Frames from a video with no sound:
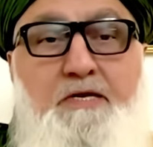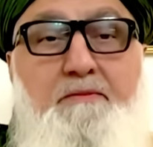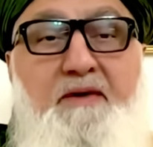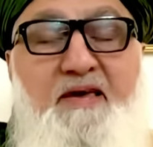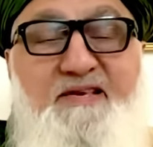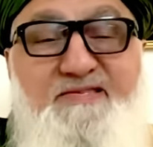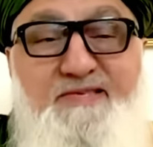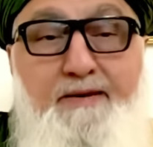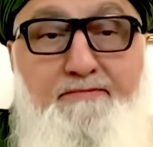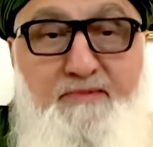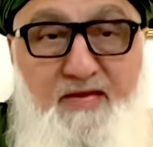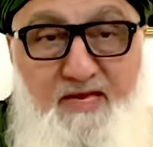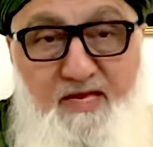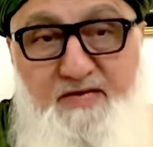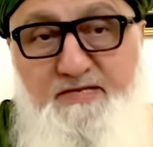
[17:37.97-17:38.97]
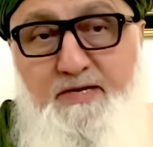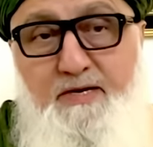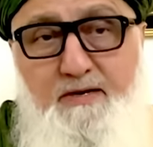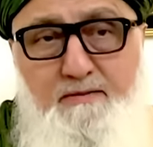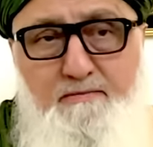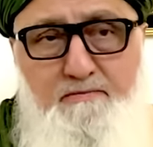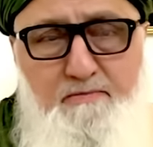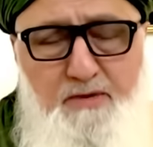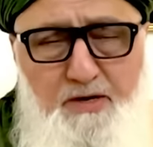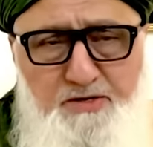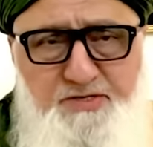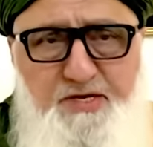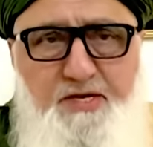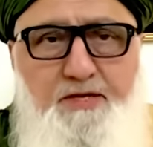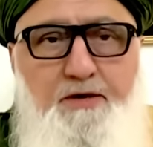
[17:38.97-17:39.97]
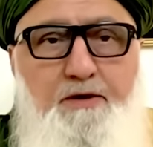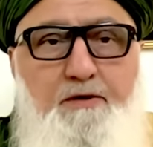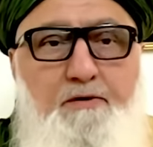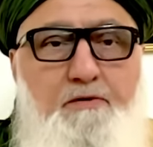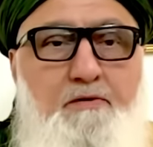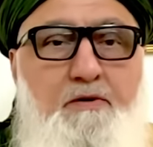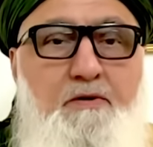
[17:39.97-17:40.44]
except that he's a mercy to you.